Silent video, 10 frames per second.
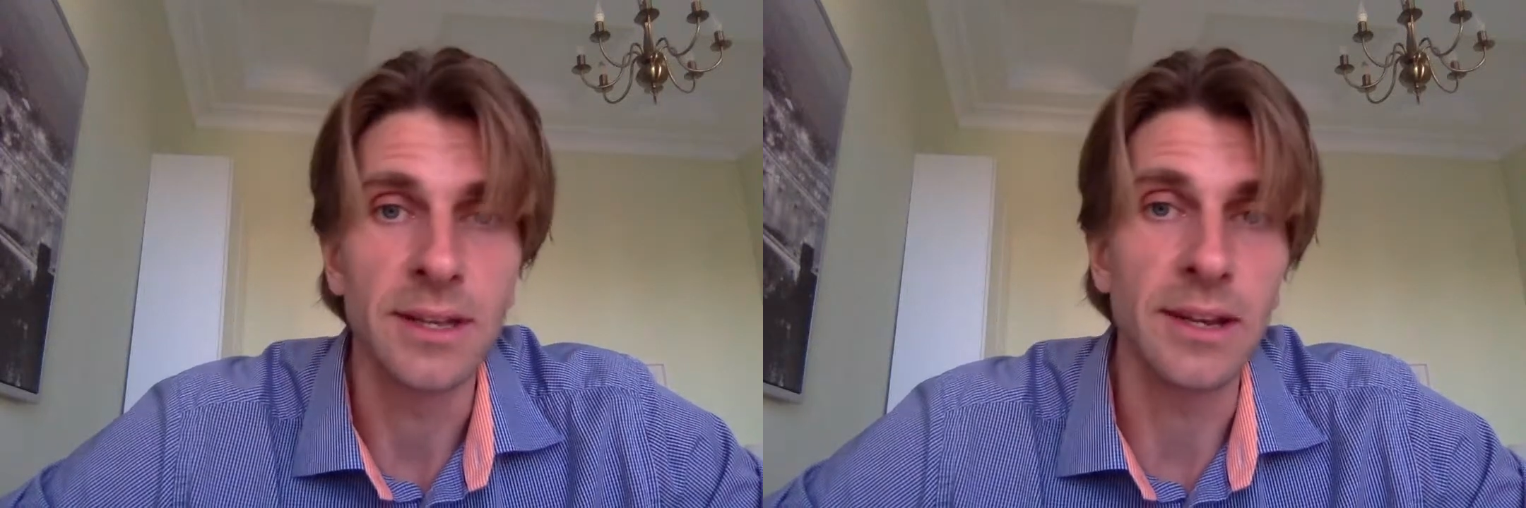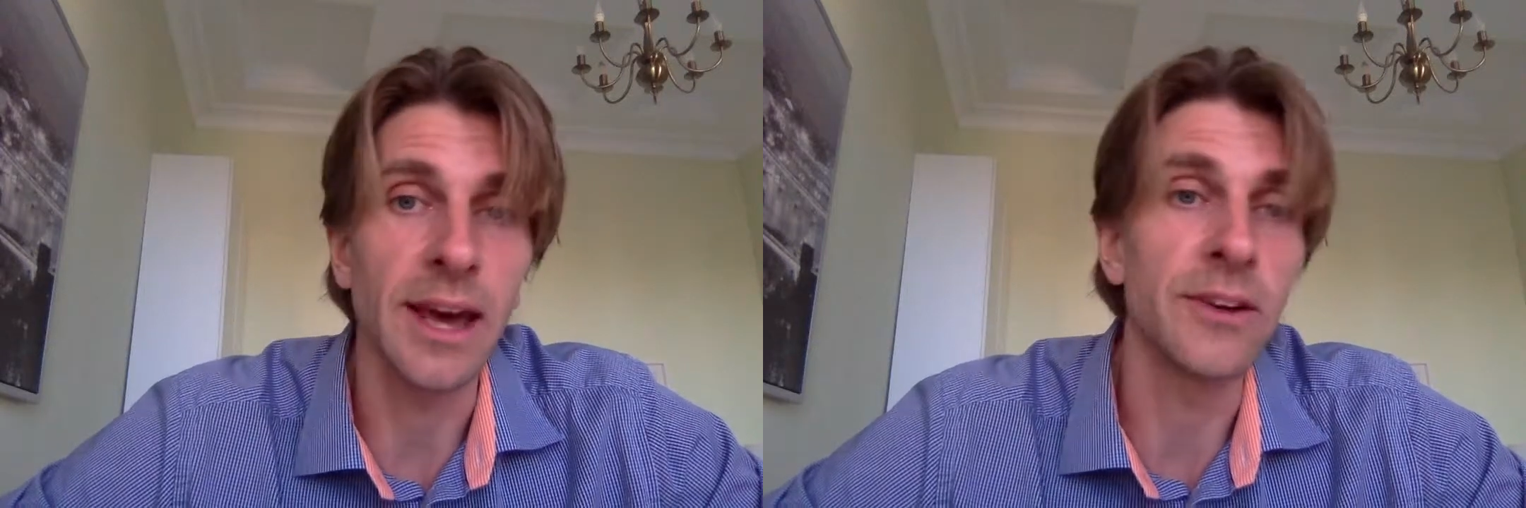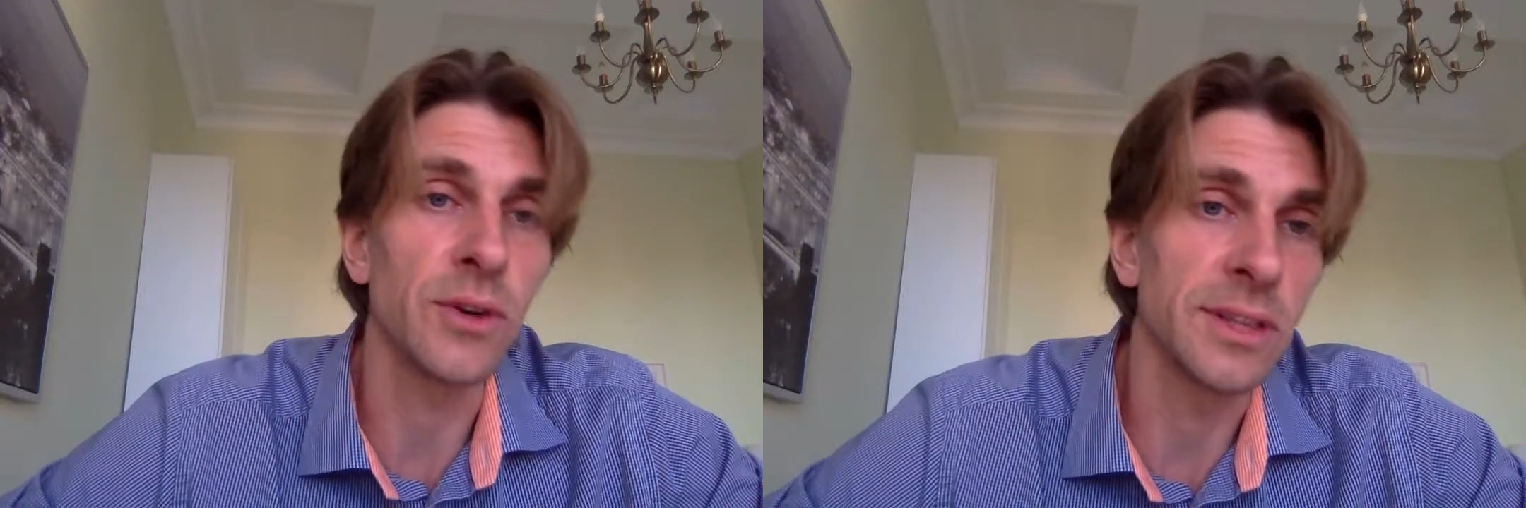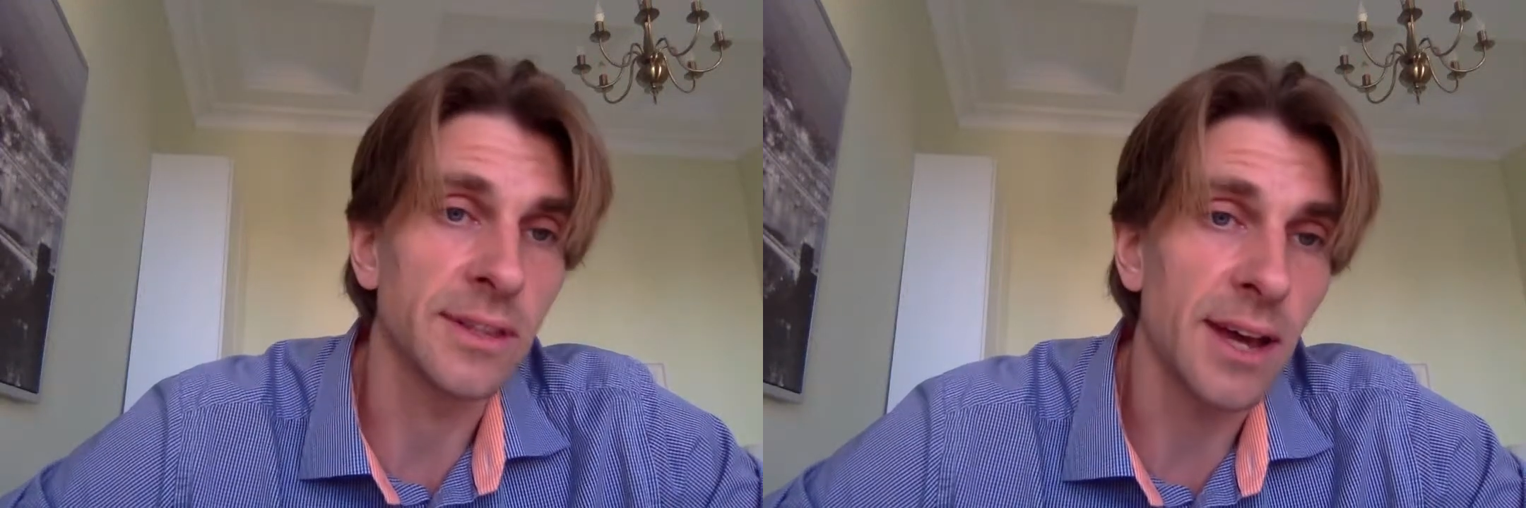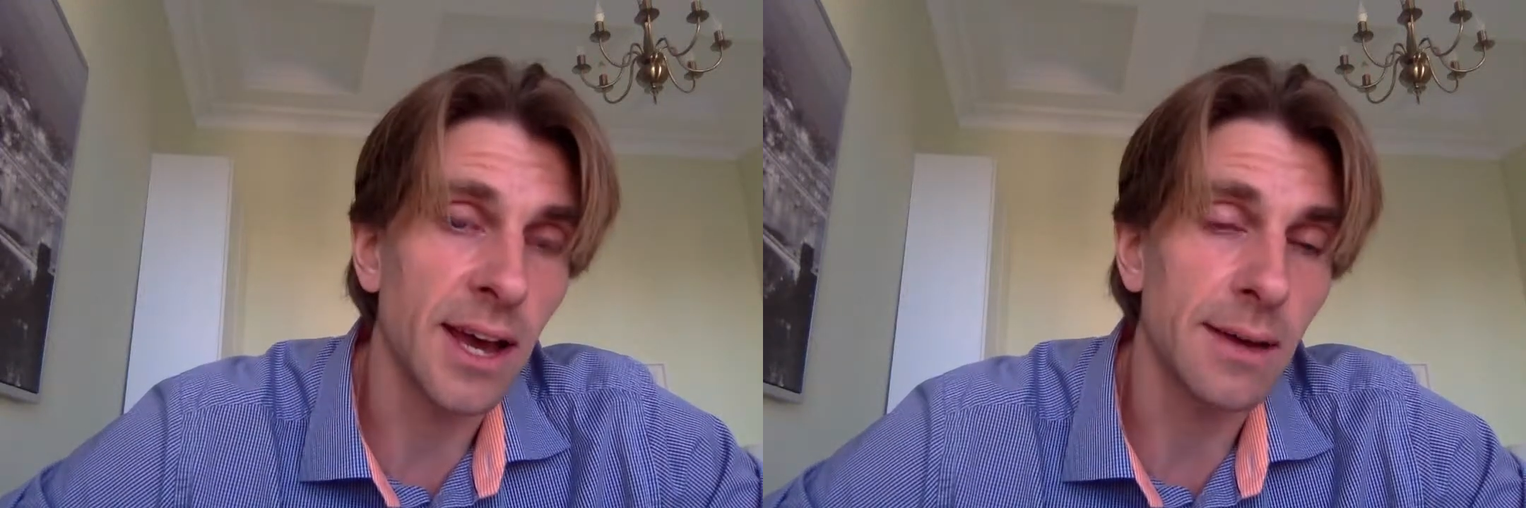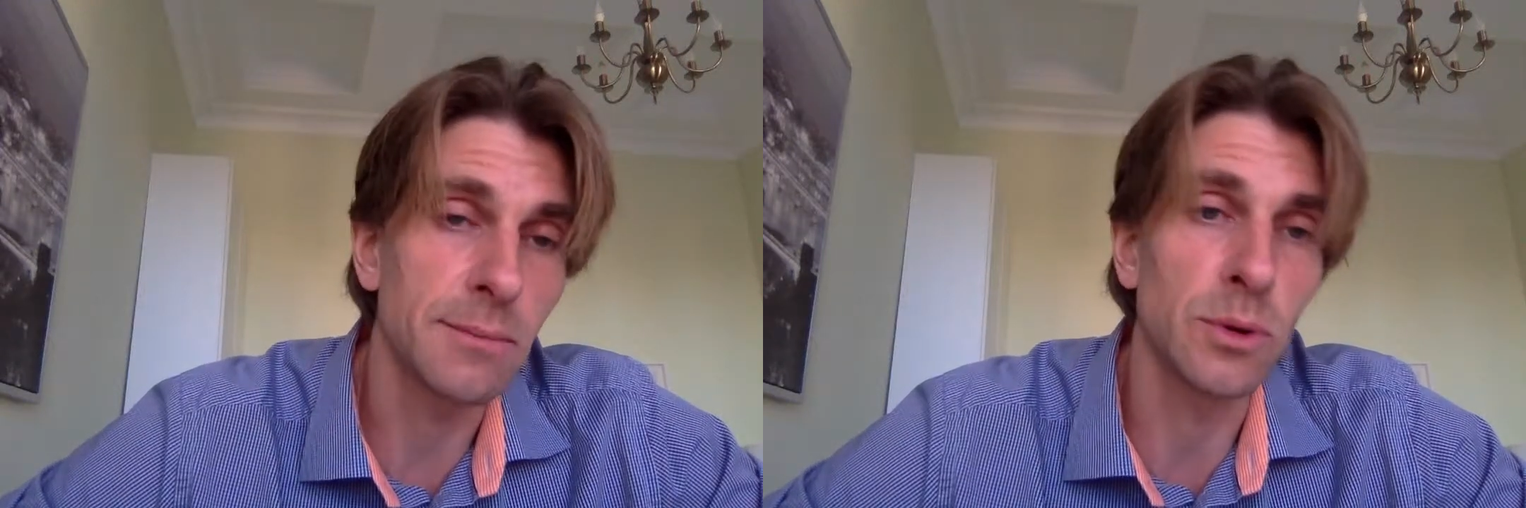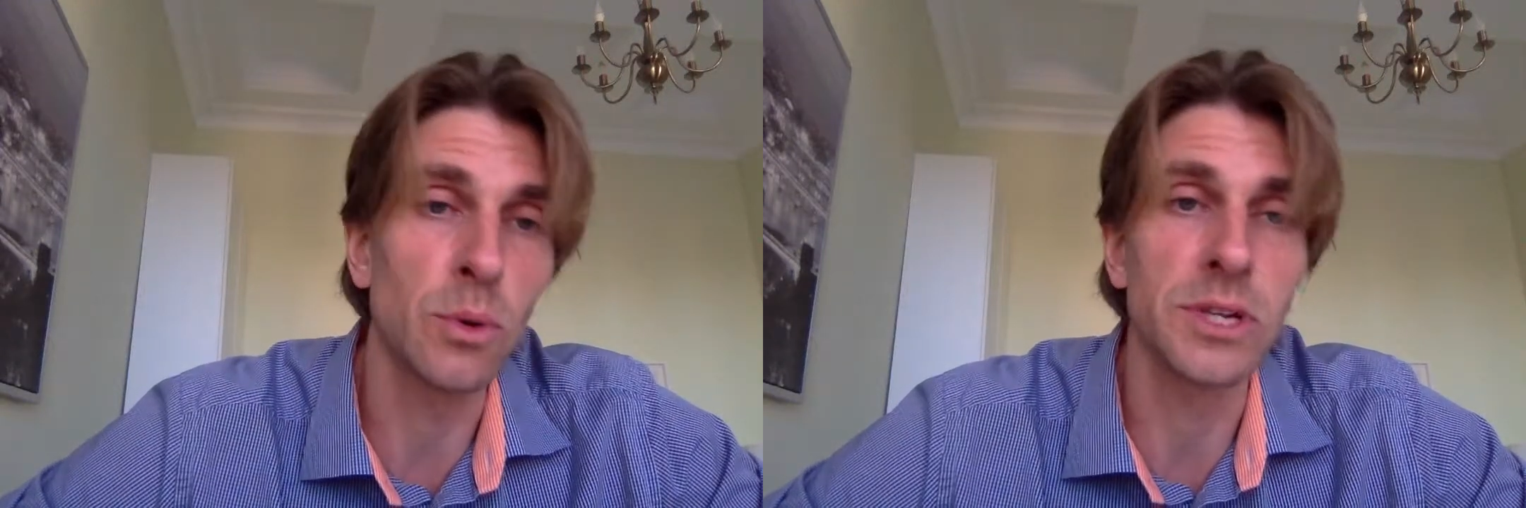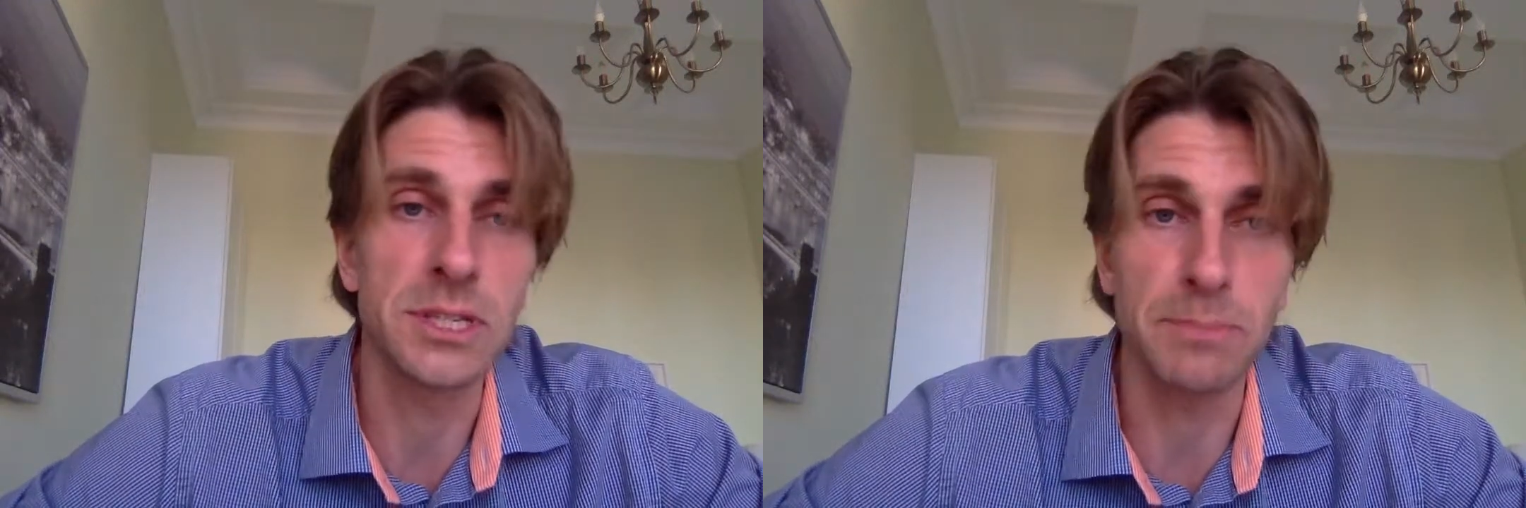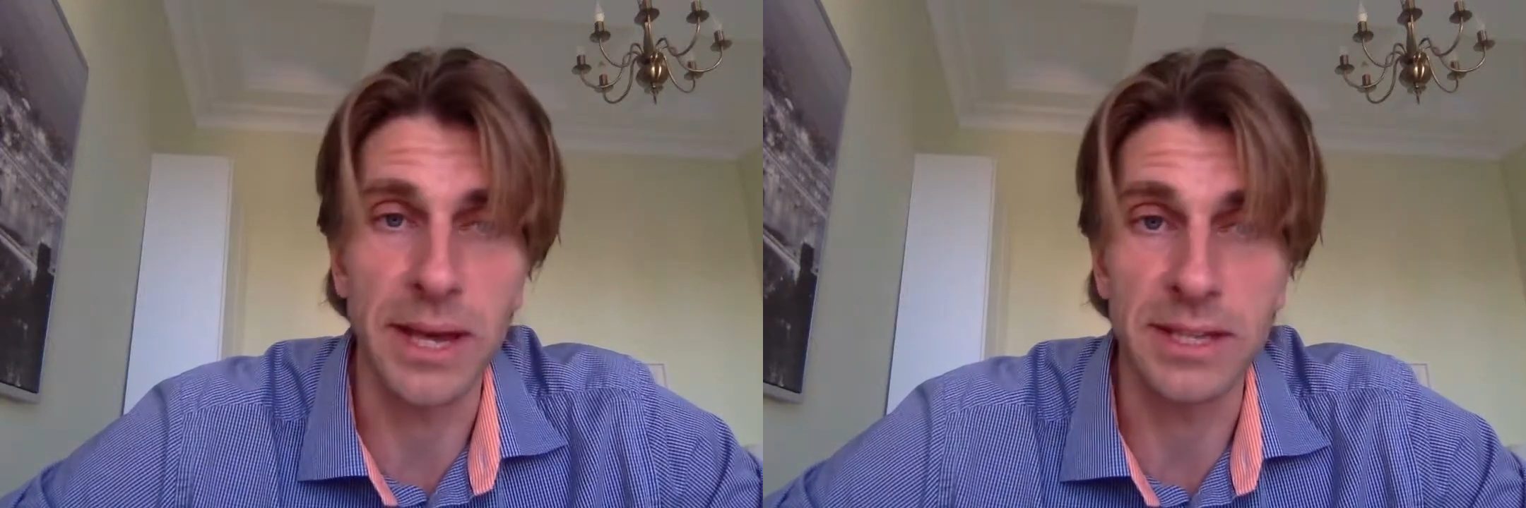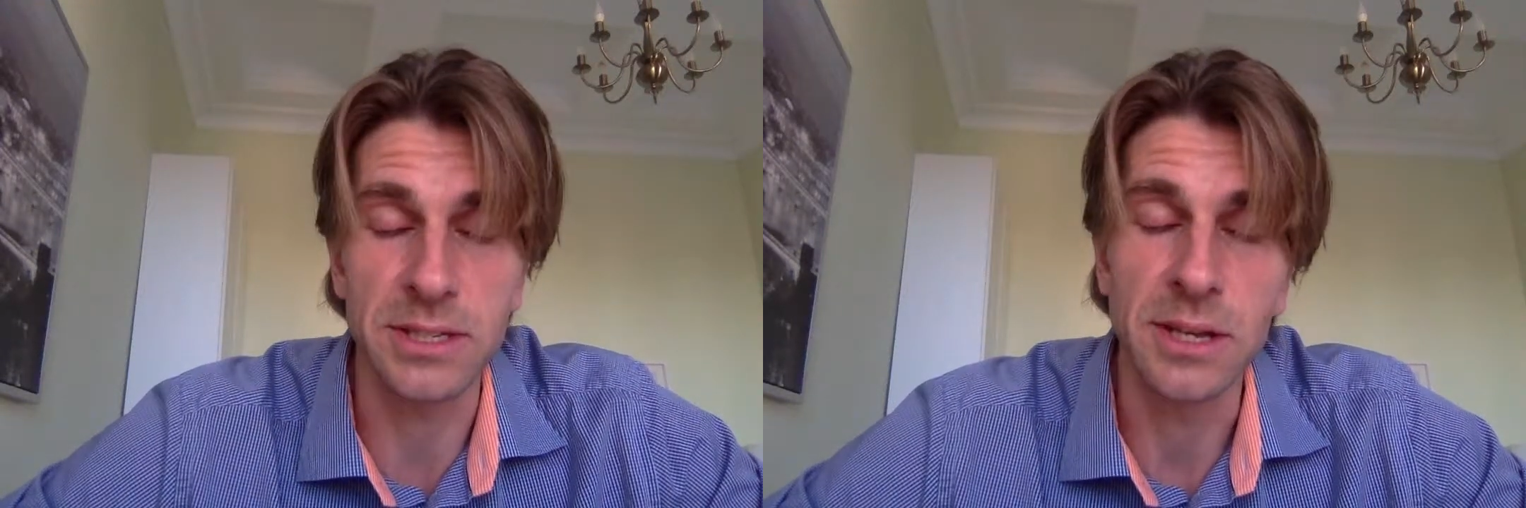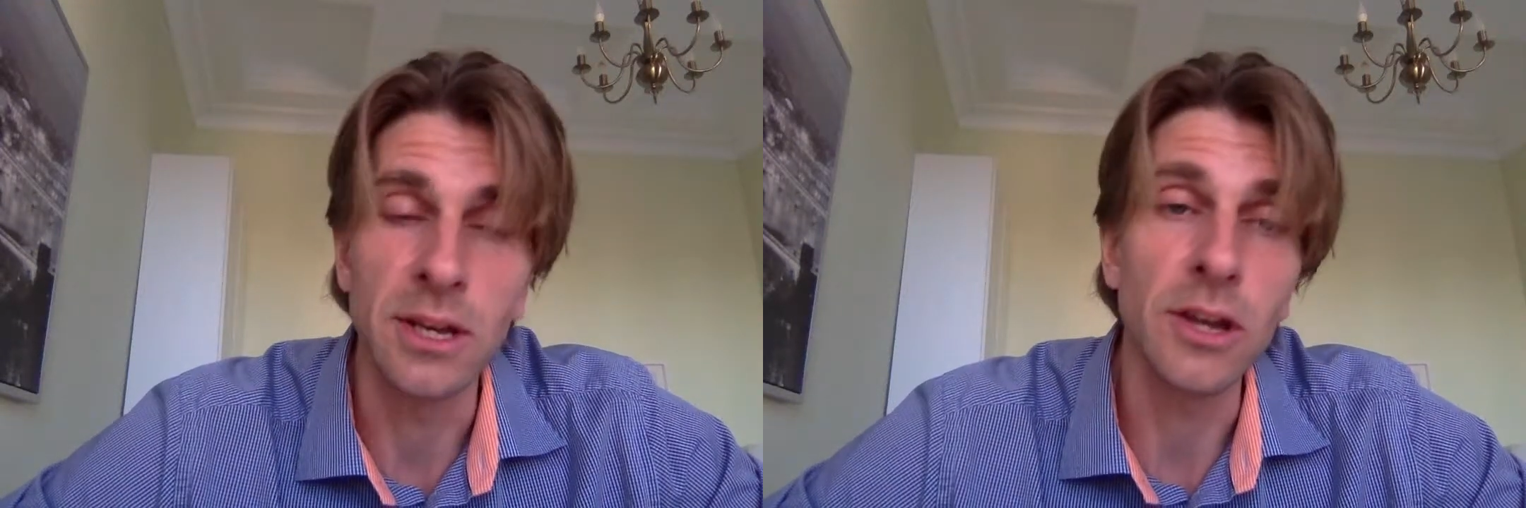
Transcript: neither in time nor in space,